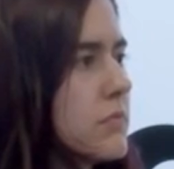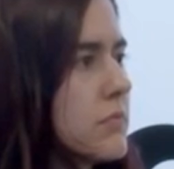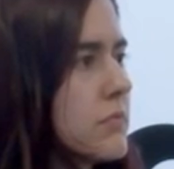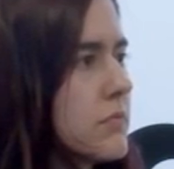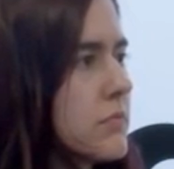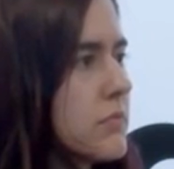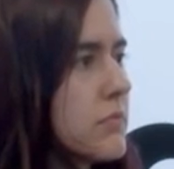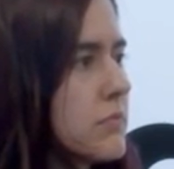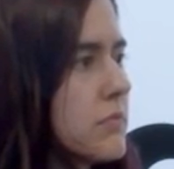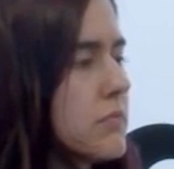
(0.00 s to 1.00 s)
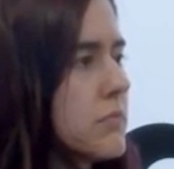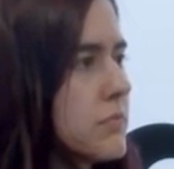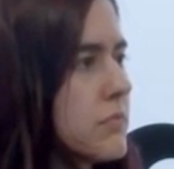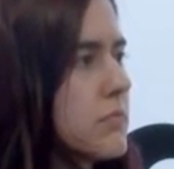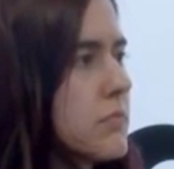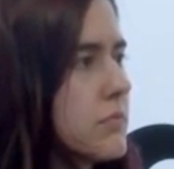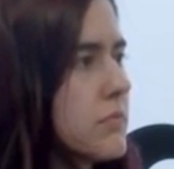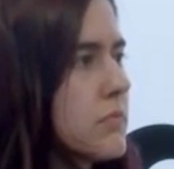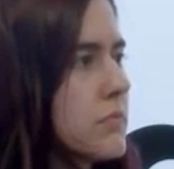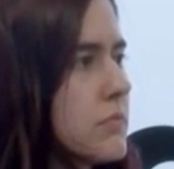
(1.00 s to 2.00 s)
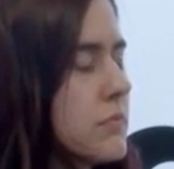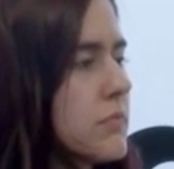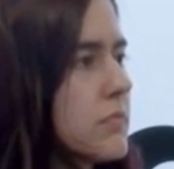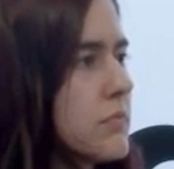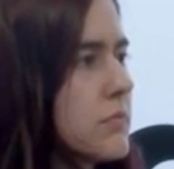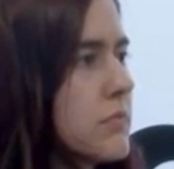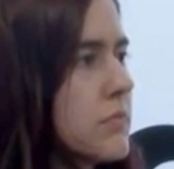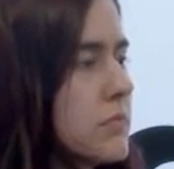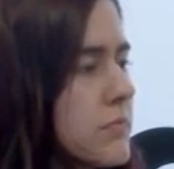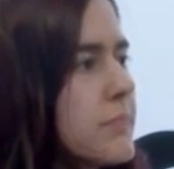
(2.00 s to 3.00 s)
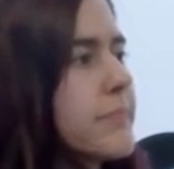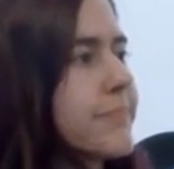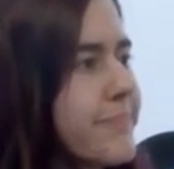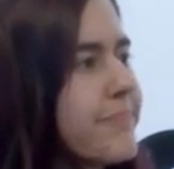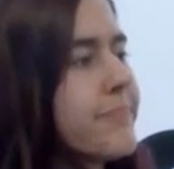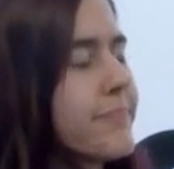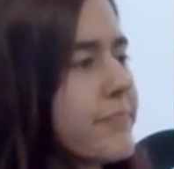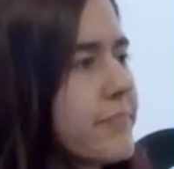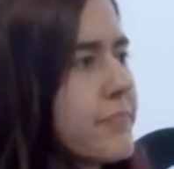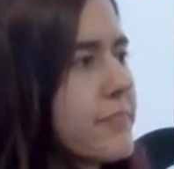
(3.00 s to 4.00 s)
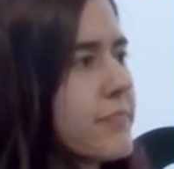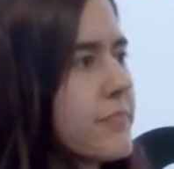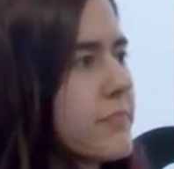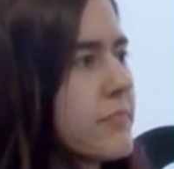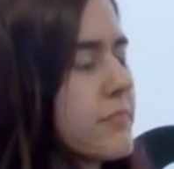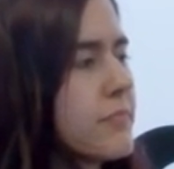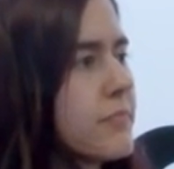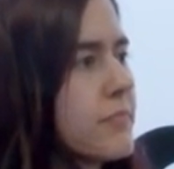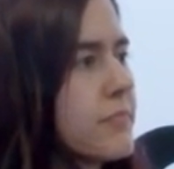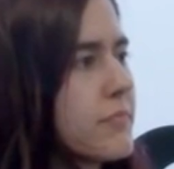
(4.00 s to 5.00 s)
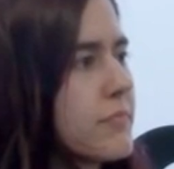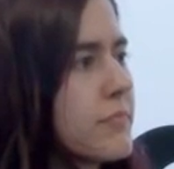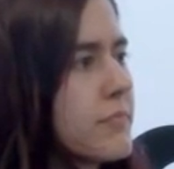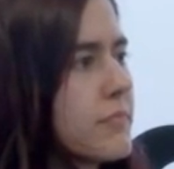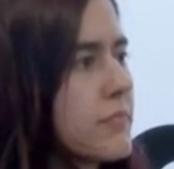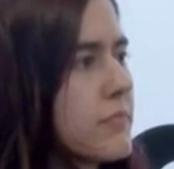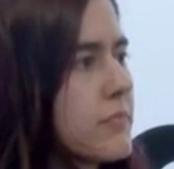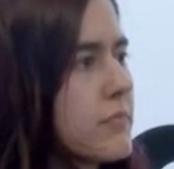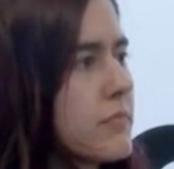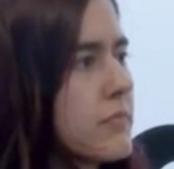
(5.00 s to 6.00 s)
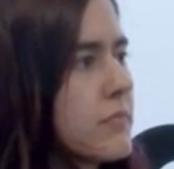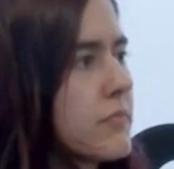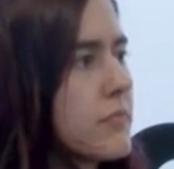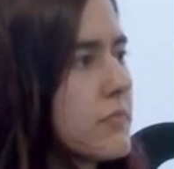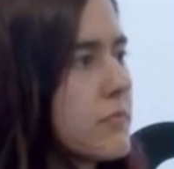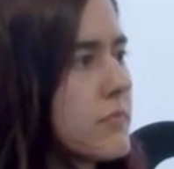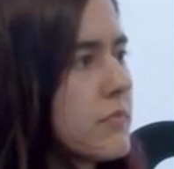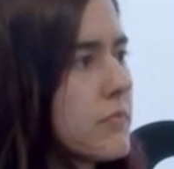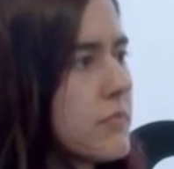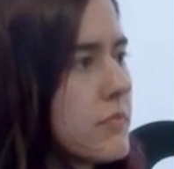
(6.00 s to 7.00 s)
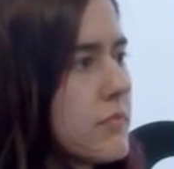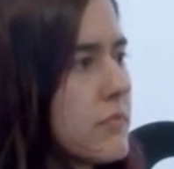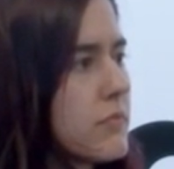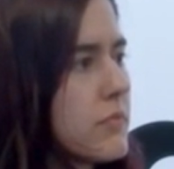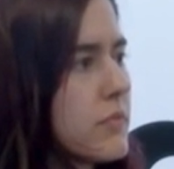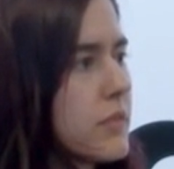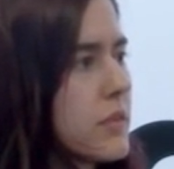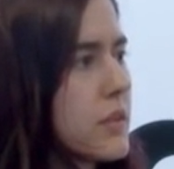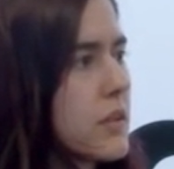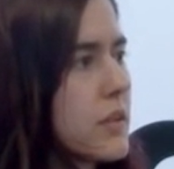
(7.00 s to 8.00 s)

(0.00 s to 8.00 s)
No words are spoken by the person on screen.